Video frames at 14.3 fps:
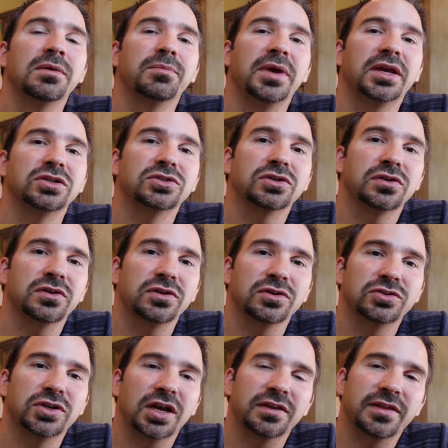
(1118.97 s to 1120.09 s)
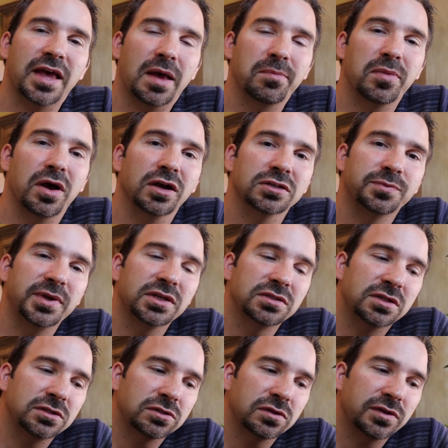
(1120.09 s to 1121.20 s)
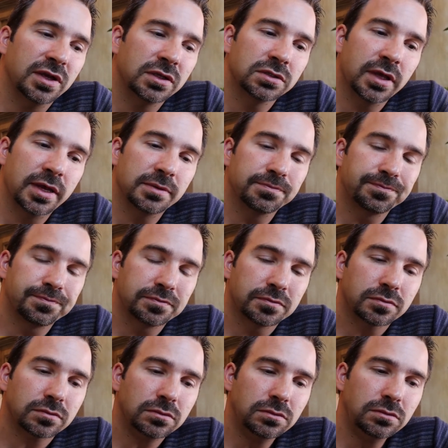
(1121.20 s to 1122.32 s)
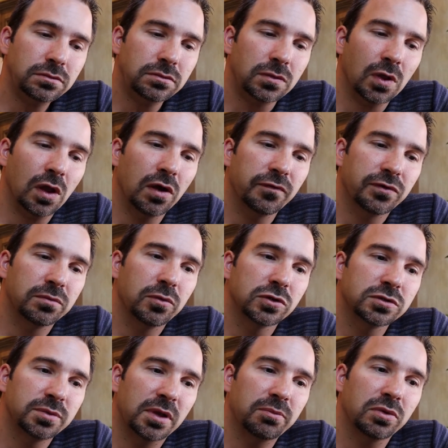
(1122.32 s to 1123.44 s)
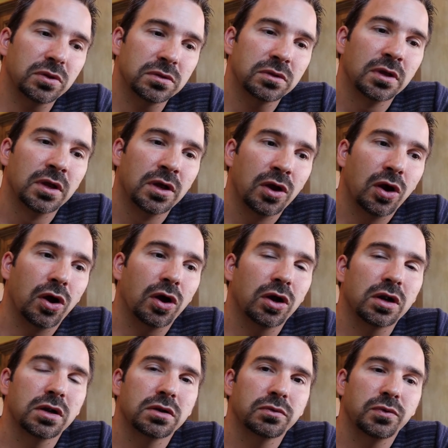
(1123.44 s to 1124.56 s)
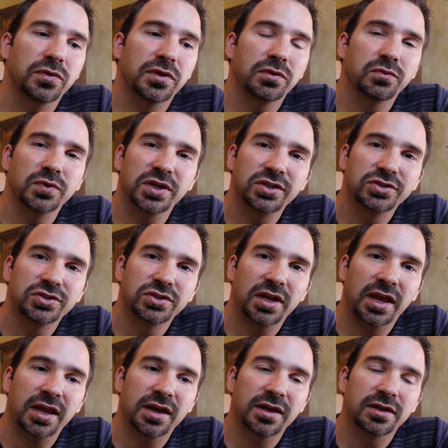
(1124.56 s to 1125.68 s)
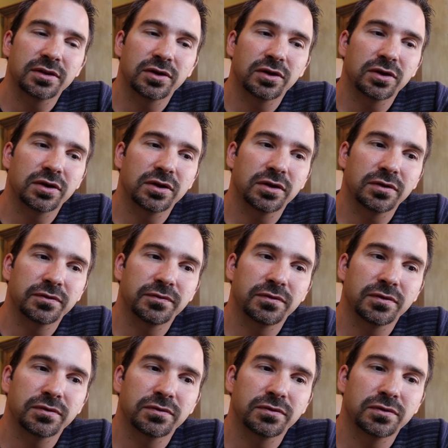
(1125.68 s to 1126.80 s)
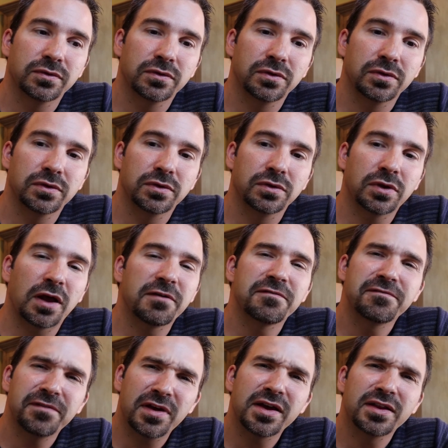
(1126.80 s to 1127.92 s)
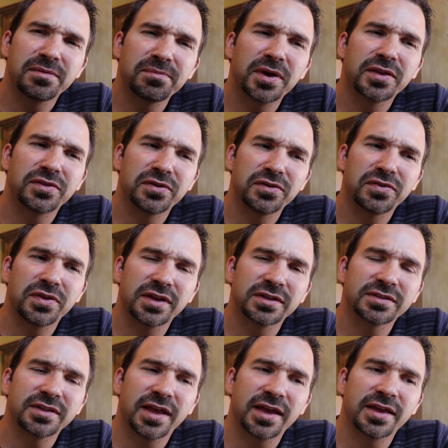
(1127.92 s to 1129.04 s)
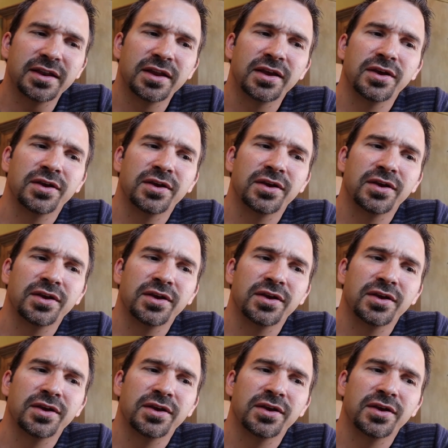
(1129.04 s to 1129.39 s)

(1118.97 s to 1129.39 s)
making sure that you're checking that box because these are things that for most people are within reach and are not fun but they're things that